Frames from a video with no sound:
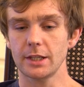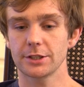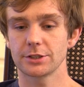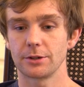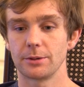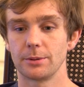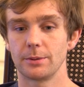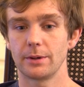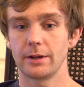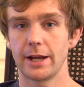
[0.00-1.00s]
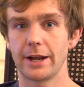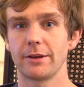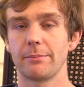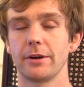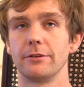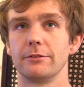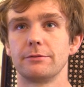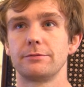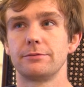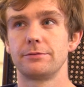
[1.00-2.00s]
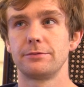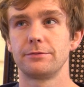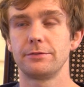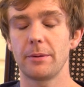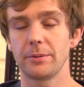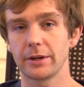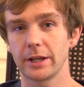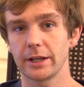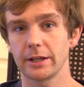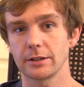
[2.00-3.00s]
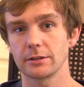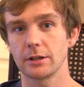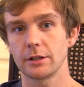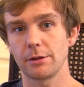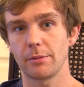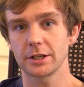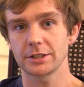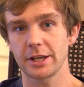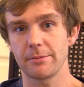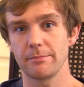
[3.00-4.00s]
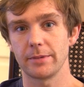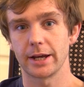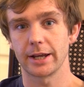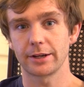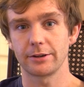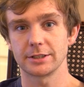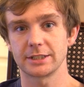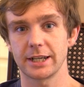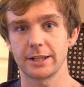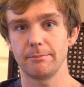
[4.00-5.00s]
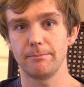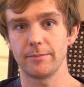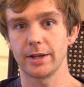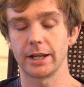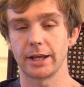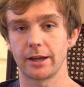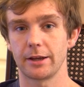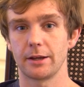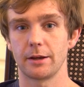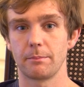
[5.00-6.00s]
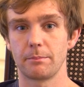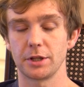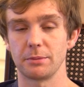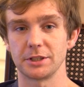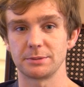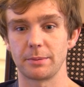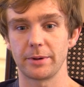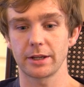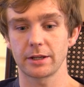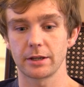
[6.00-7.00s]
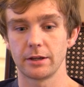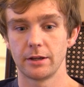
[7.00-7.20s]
So anyway, about February, early March time, I got the set of them and I put them onto my bike.